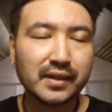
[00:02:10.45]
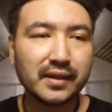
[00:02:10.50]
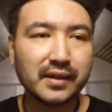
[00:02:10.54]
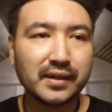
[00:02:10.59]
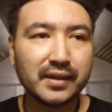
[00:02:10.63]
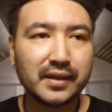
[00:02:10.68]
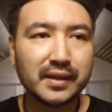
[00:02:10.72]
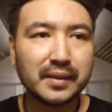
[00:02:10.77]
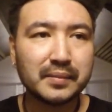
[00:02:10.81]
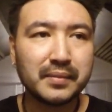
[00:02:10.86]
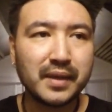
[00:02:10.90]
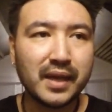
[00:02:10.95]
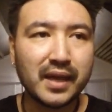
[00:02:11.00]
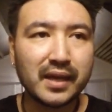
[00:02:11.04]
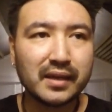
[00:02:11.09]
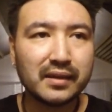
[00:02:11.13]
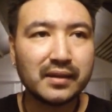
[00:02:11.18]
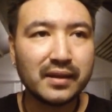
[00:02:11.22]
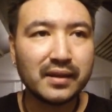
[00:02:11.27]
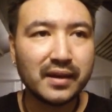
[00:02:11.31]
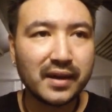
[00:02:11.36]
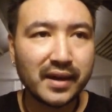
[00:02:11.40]

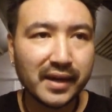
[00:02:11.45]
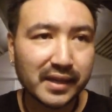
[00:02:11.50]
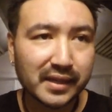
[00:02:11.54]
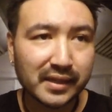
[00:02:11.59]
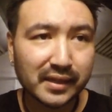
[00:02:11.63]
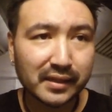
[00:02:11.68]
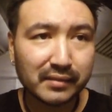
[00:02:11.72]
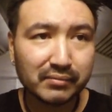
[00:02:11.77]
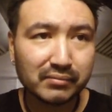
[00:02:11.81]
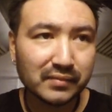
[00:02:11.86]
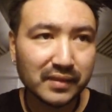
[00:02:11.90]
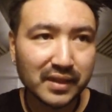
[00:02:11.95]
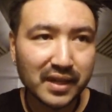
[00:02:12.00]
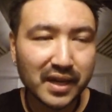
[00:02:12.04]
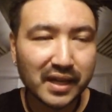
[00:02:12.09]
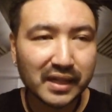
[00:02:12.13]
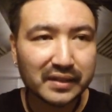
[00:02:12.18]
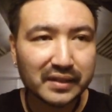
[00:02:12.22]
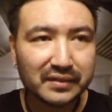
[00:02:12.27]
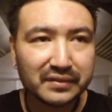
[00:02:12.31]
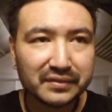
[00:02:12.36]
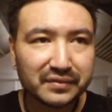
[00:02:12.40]
and I
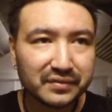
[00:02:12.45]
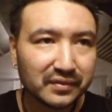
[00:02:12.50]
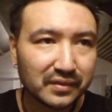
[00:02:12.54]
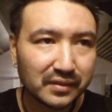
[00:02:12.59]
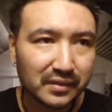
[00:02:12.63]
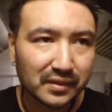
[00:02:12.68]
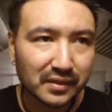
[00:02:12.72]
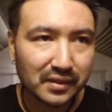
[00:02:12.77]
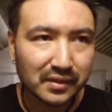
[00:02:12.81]
kind of